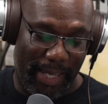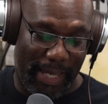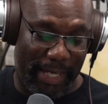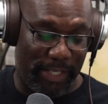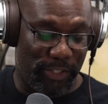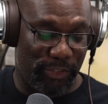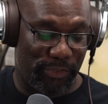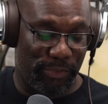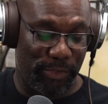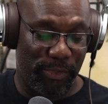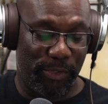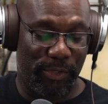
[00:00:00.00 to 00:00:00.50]

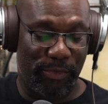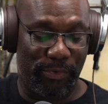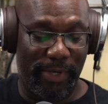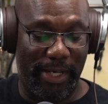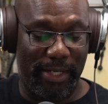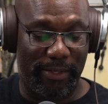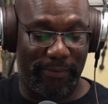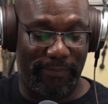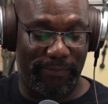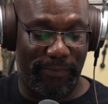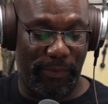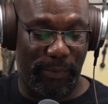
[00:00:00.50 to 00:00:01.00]
a true
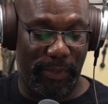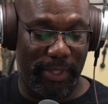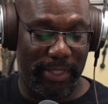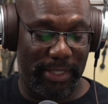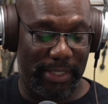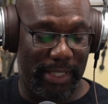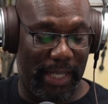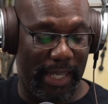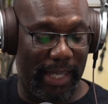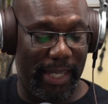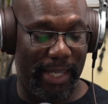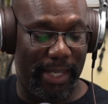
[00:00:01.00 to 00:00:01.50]
creative
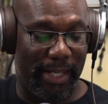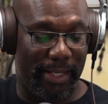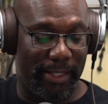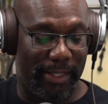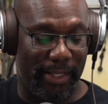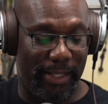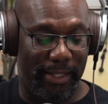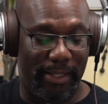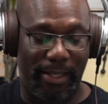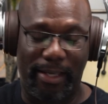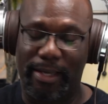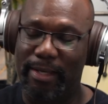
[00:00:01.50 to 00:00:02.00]
force,
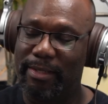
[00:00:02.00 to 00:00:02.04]
and an